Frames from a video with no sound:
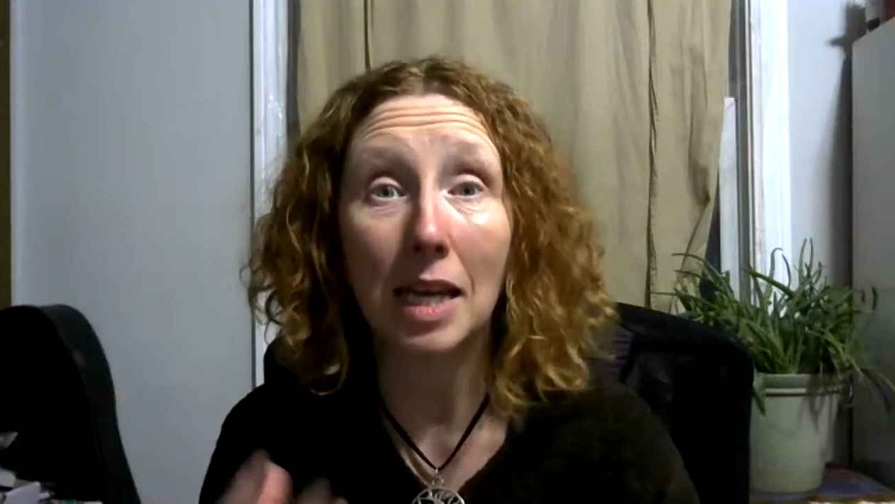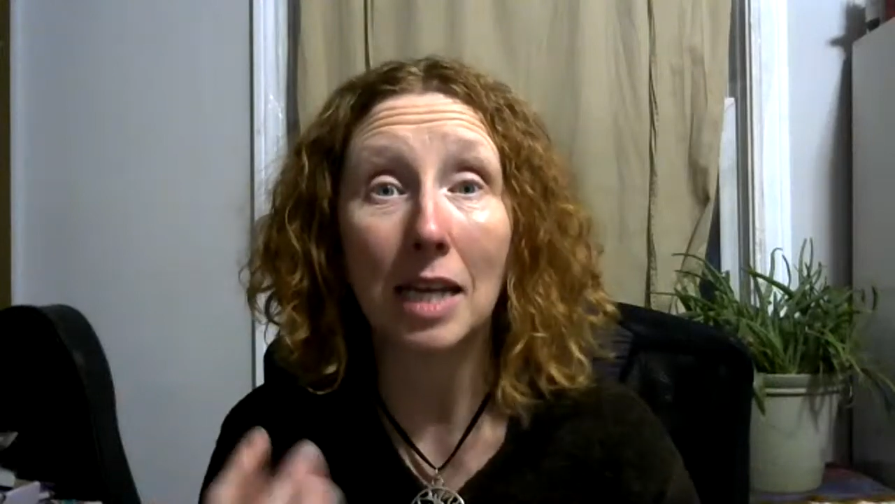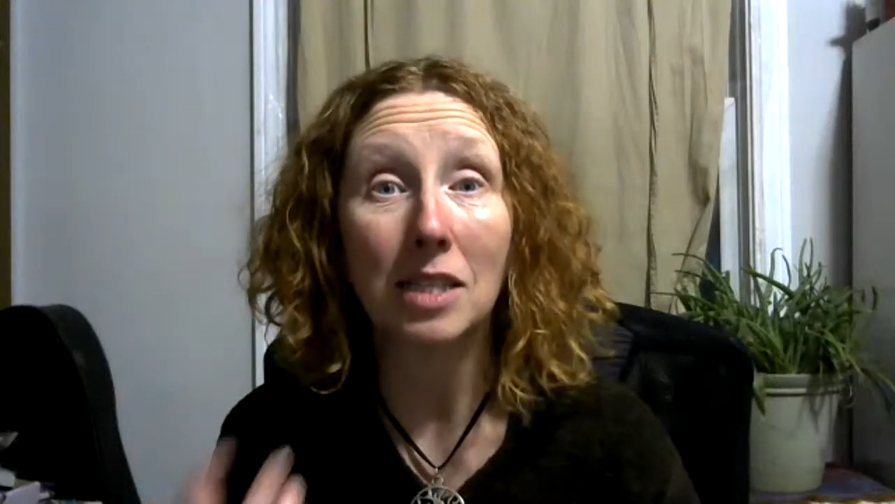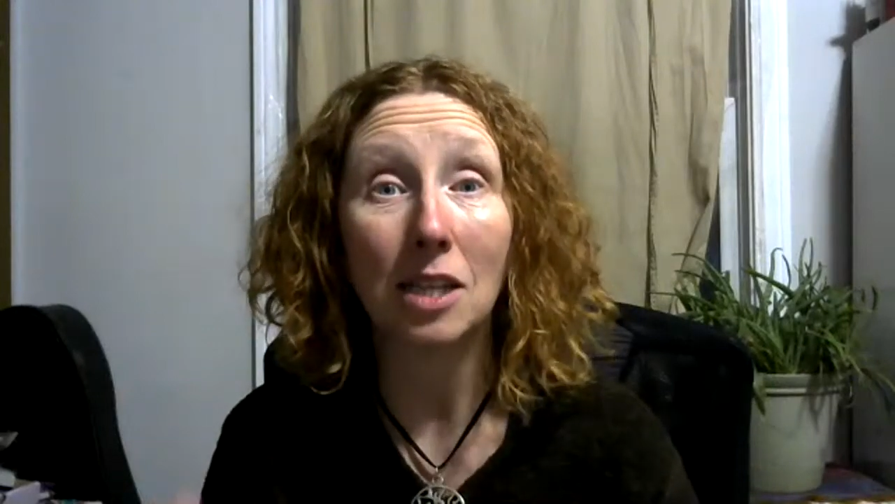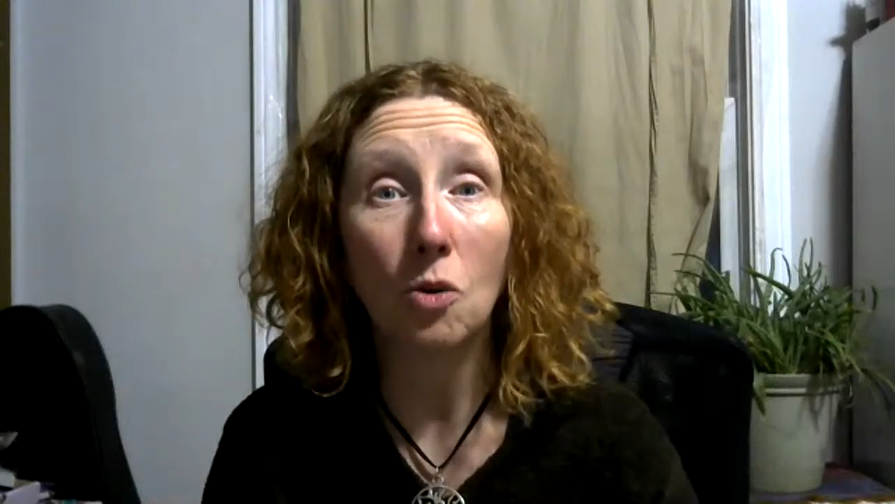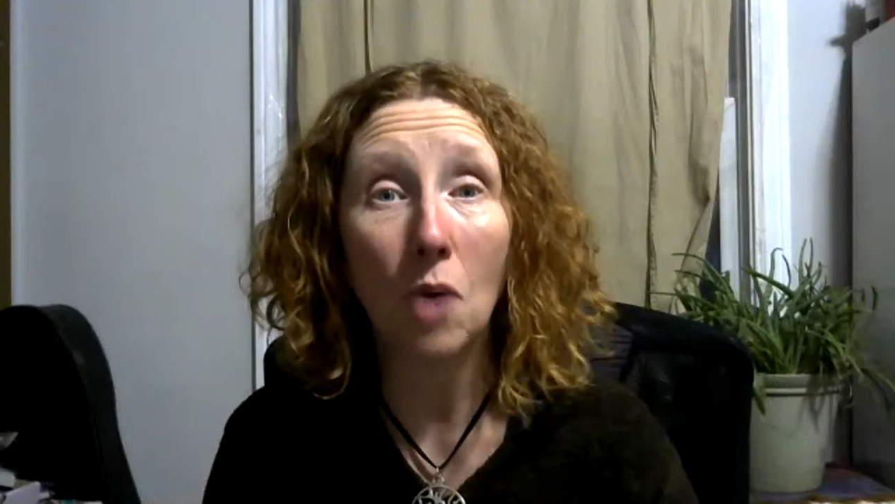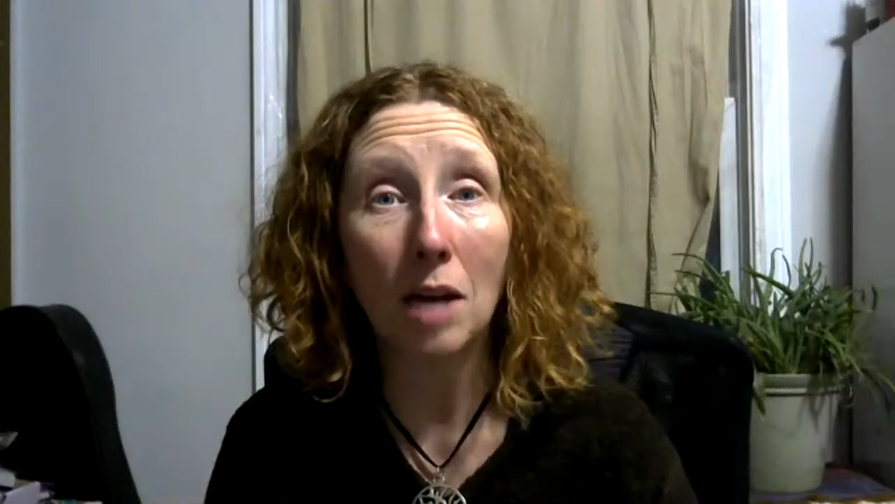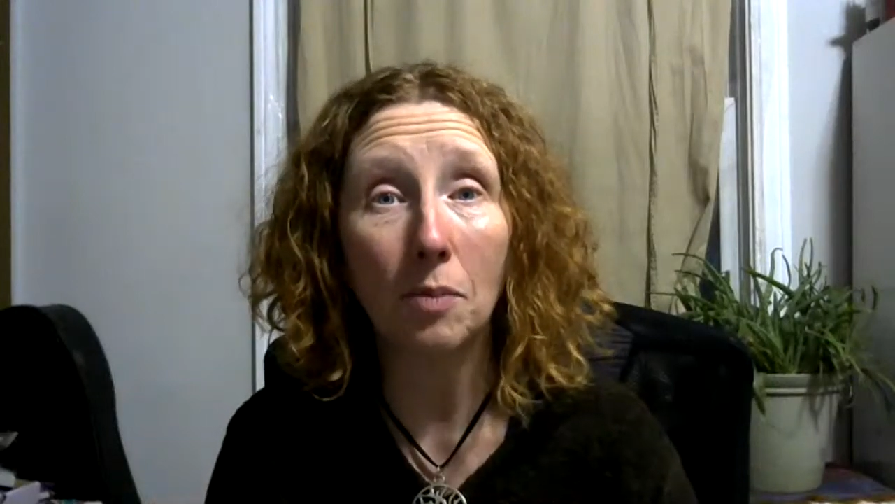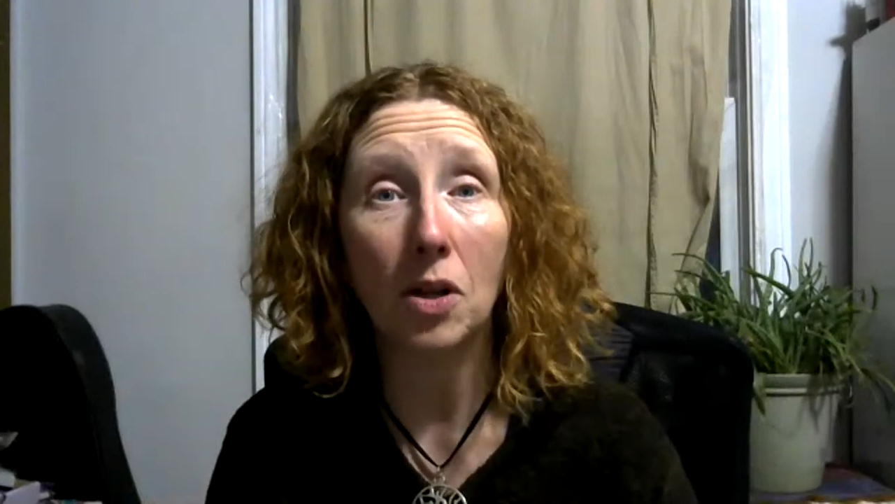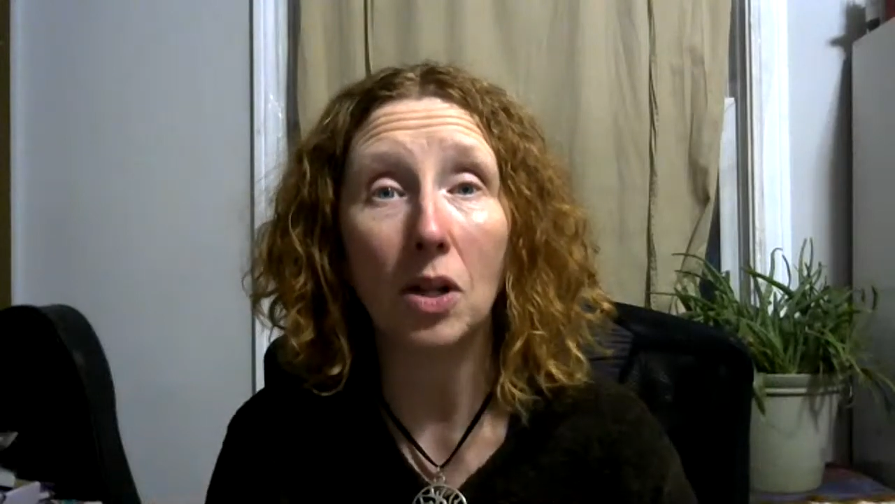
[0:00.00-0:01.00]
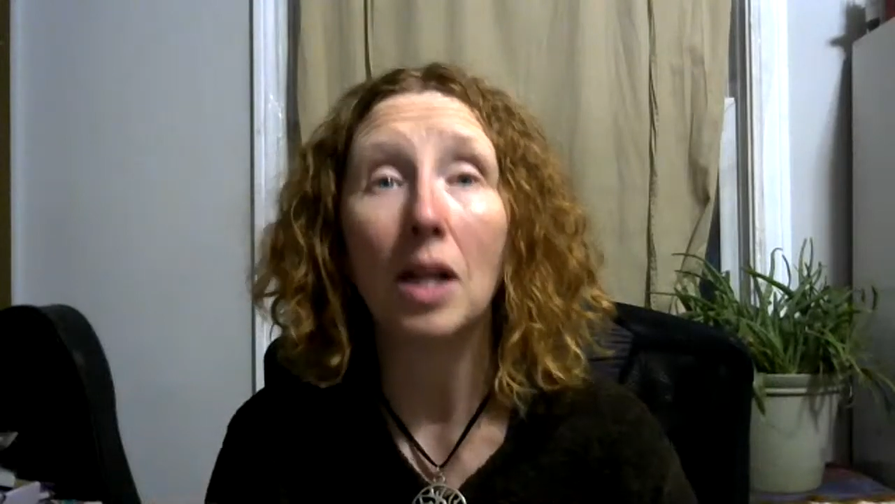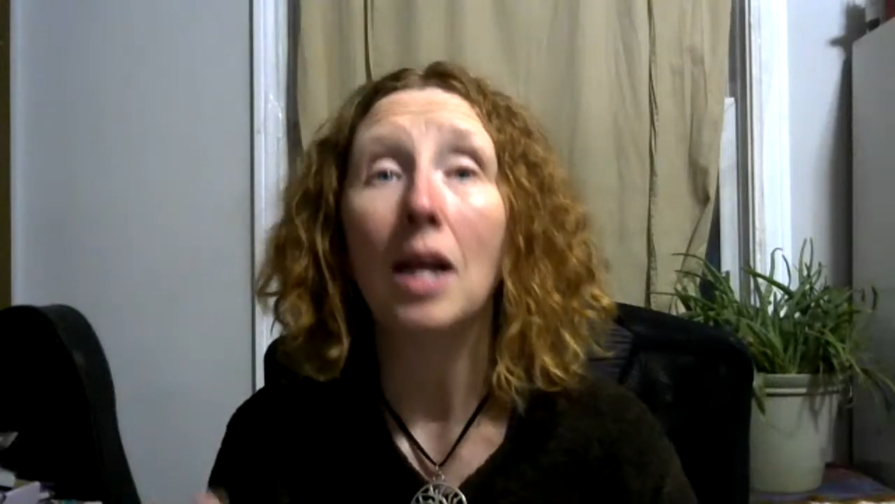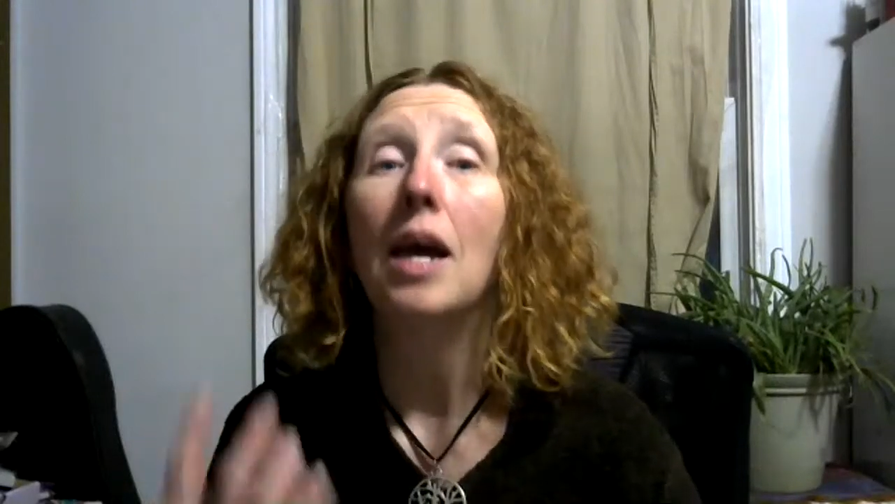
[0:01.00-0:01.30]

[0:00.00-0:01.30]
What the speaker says: and it's incredible.